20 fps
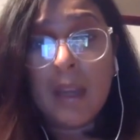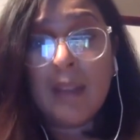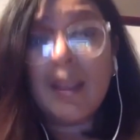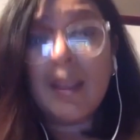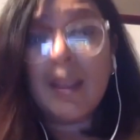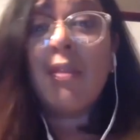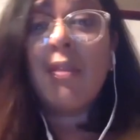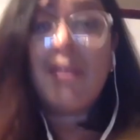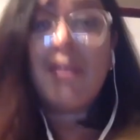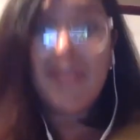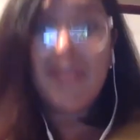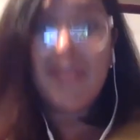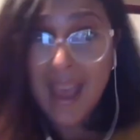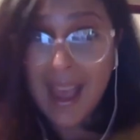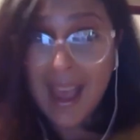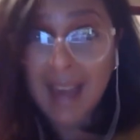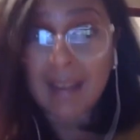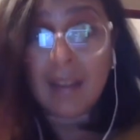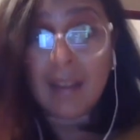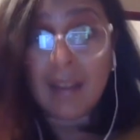
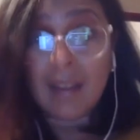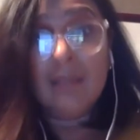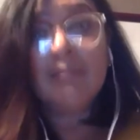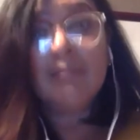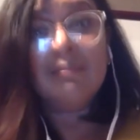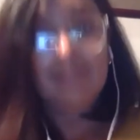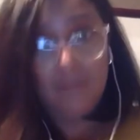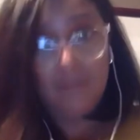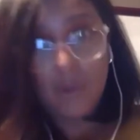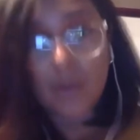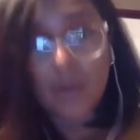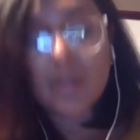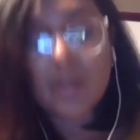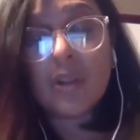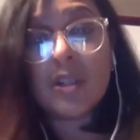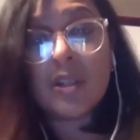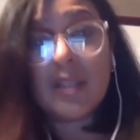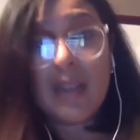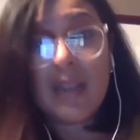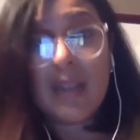Now those are
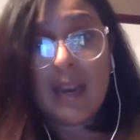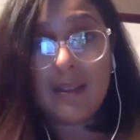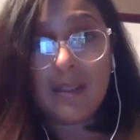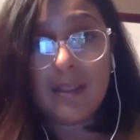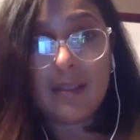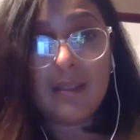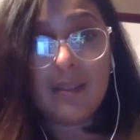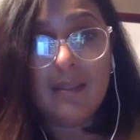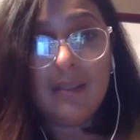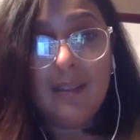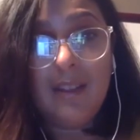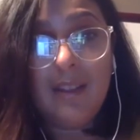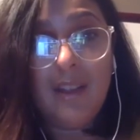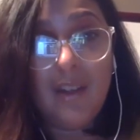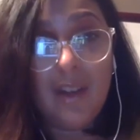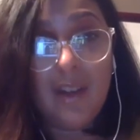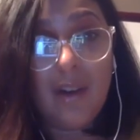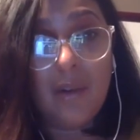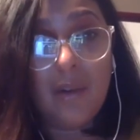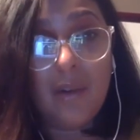stakes, you
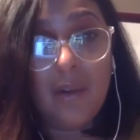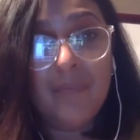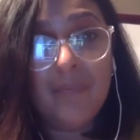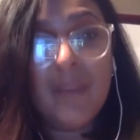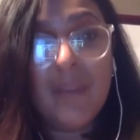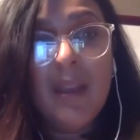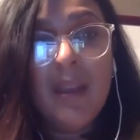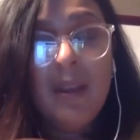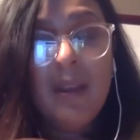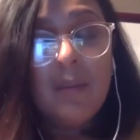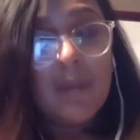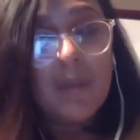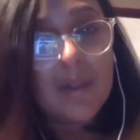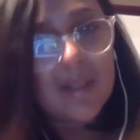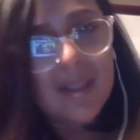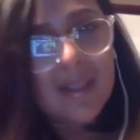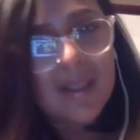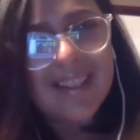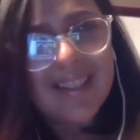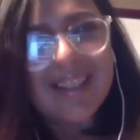know? Whereas
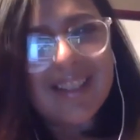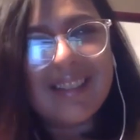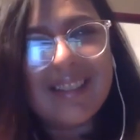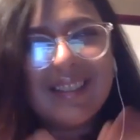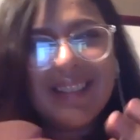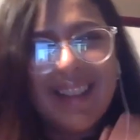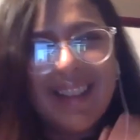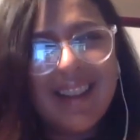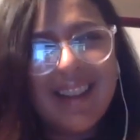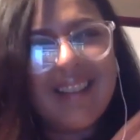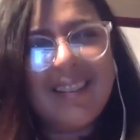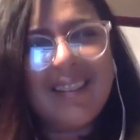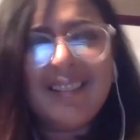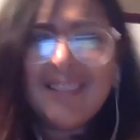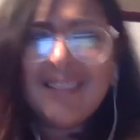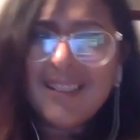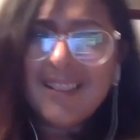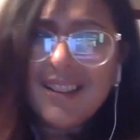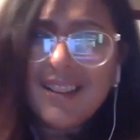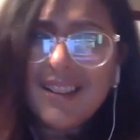this, it's like,
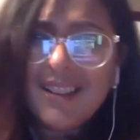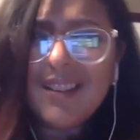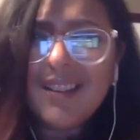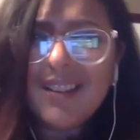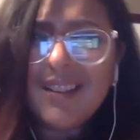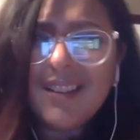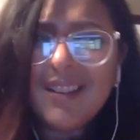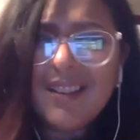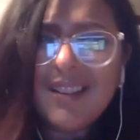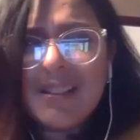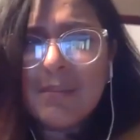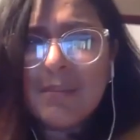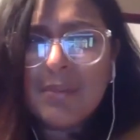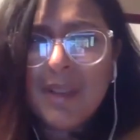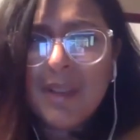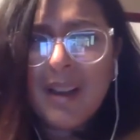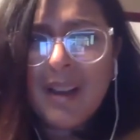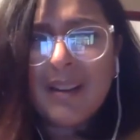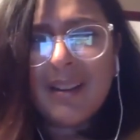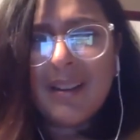okay, he's a
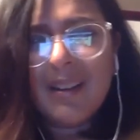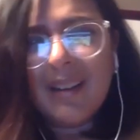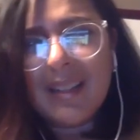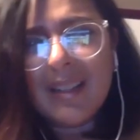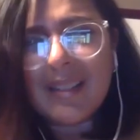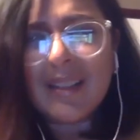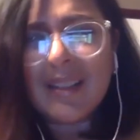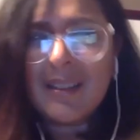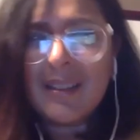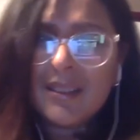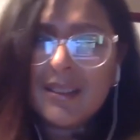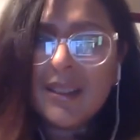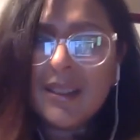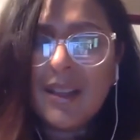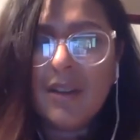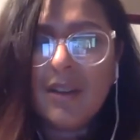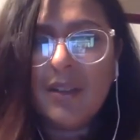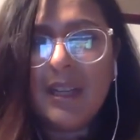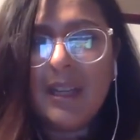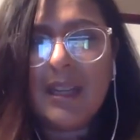blogger. He's got, you
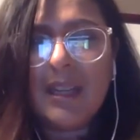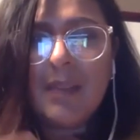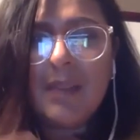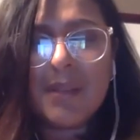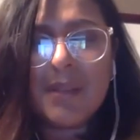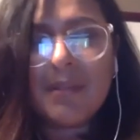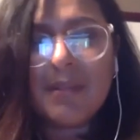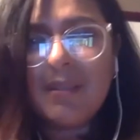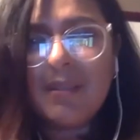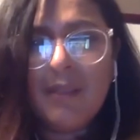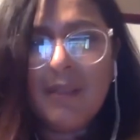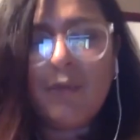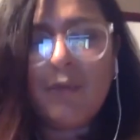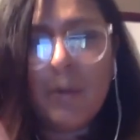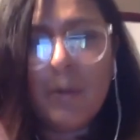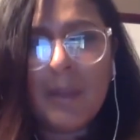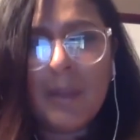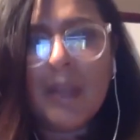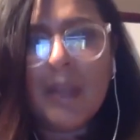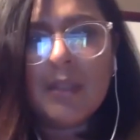know, he keeps
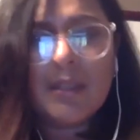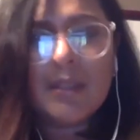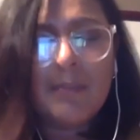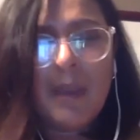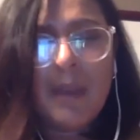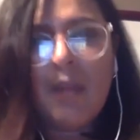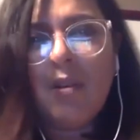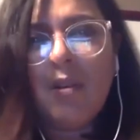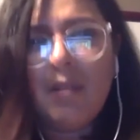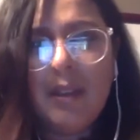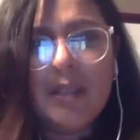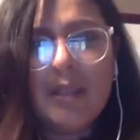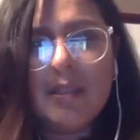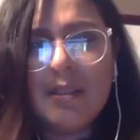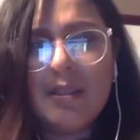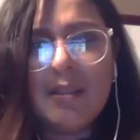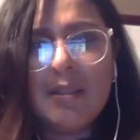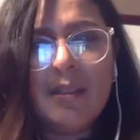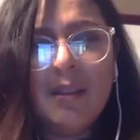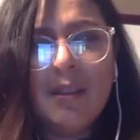informing us about his
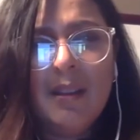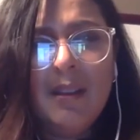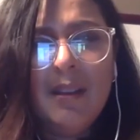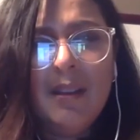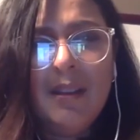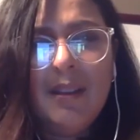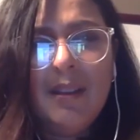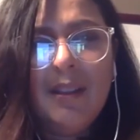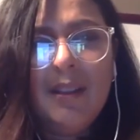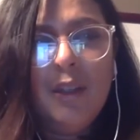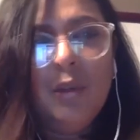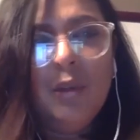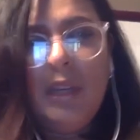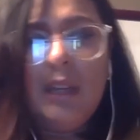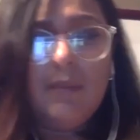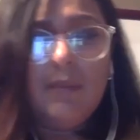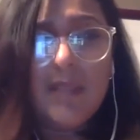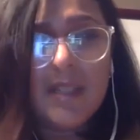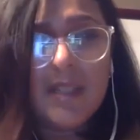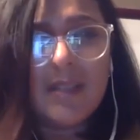unique
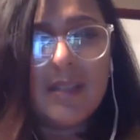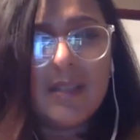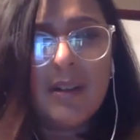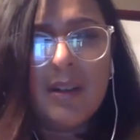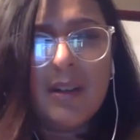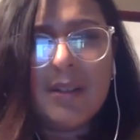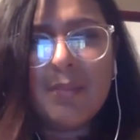visitors.